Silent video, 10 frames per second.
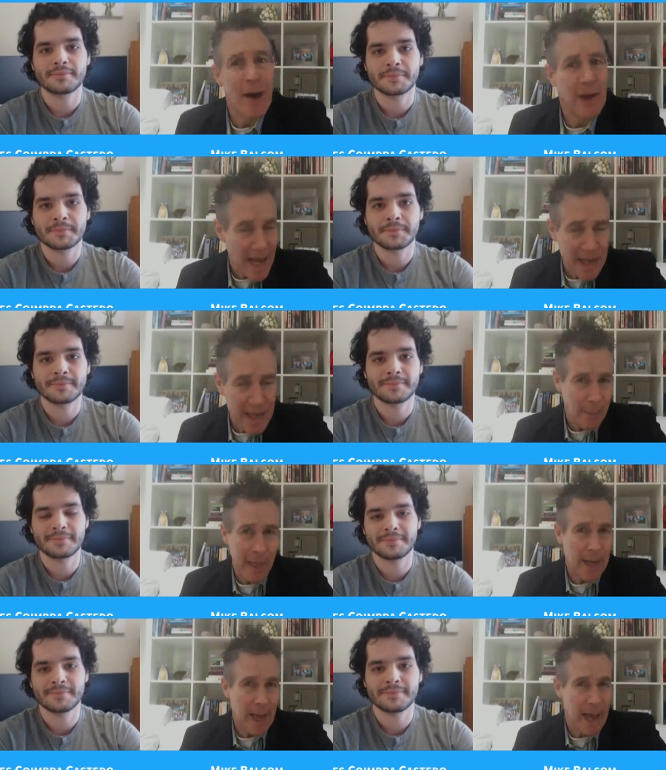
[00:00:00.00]
Speaker 1: have an
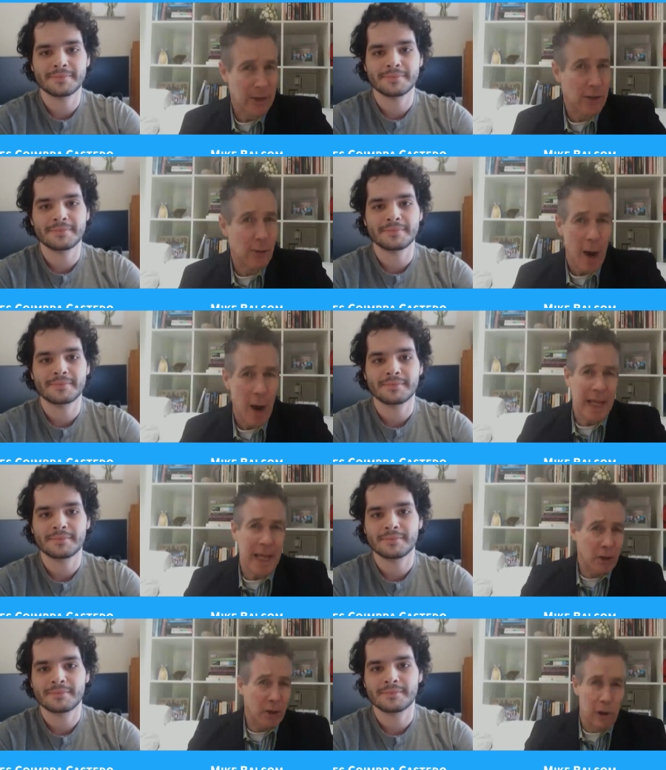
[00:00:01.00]
estimate as to how
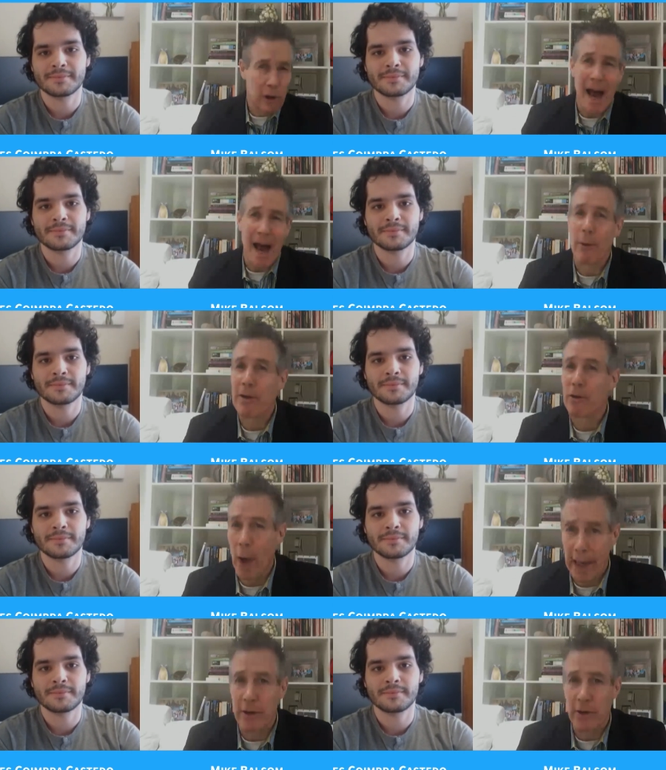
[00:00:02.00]
many total hours
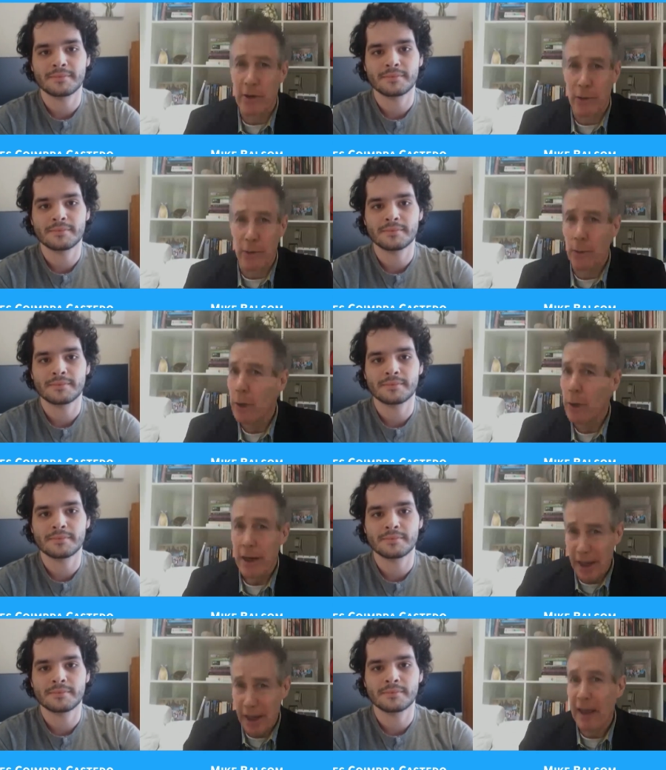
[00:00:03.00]
went into
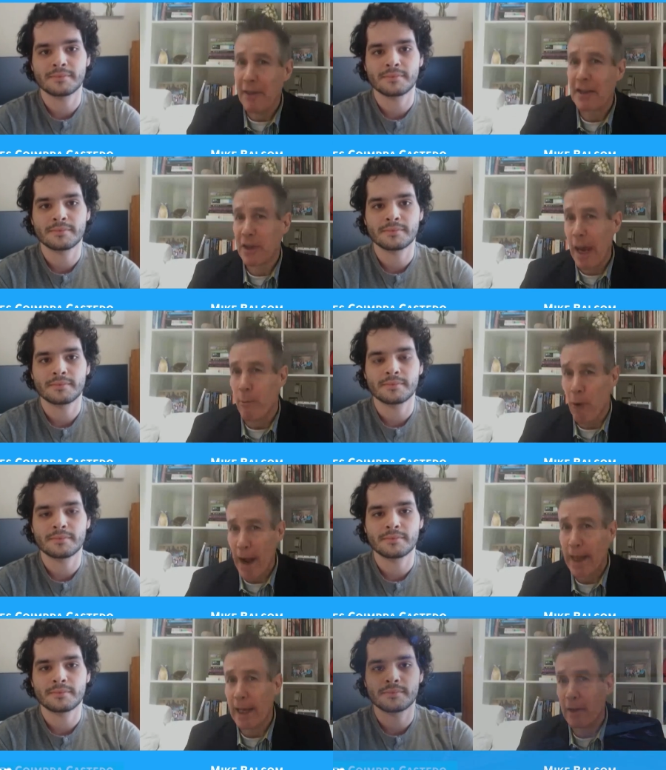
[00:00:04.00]
getting this game
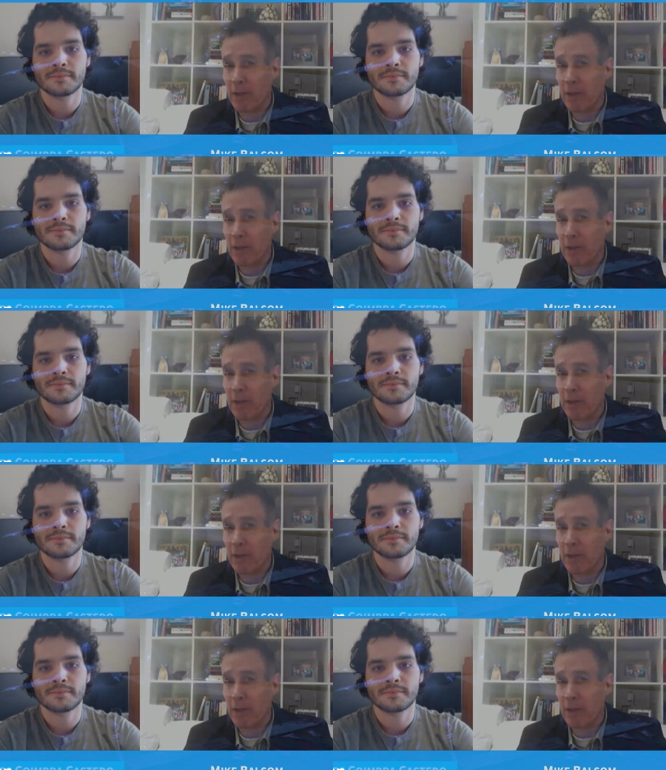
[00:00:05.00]
ready